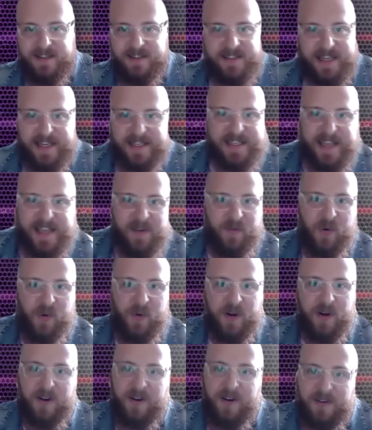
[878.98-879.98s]
ticks
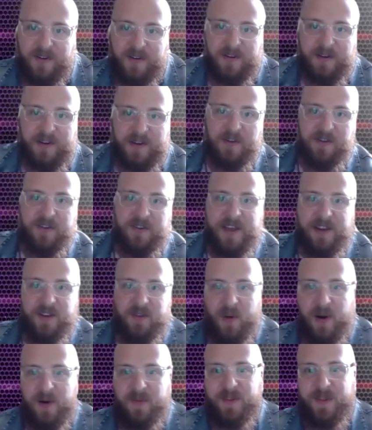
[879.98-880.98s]
everywhere, counted like
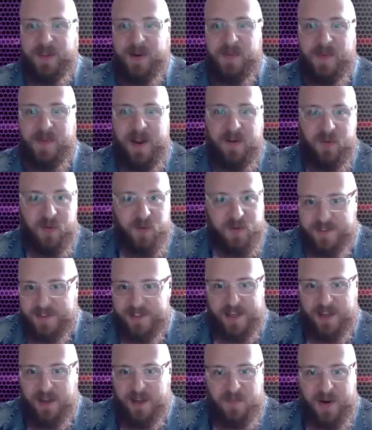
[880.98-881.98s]
12 of them. Everyone's
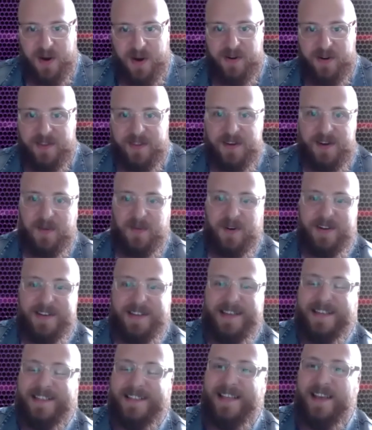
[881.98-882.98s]
like comparing the number of
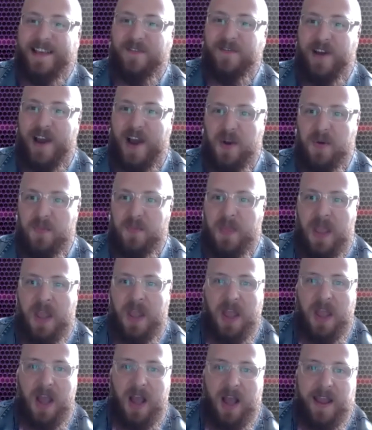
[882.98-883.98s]
ticks they found.
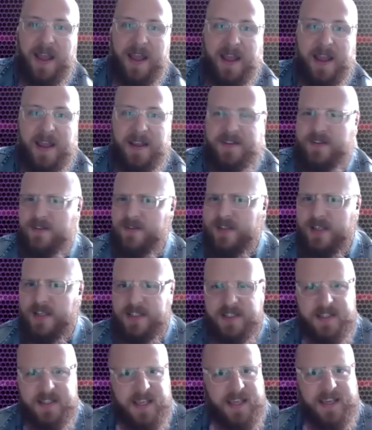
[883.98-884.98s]
Is there
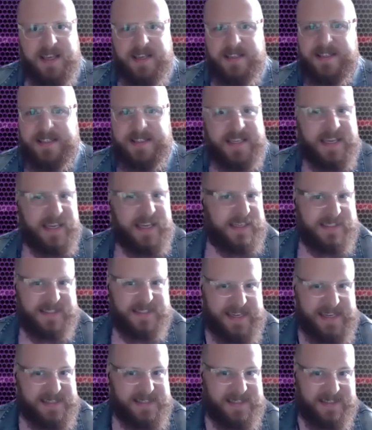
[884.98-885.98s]
such thing as a tick
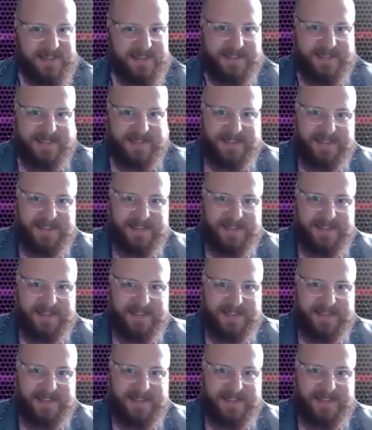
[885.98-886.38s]
season?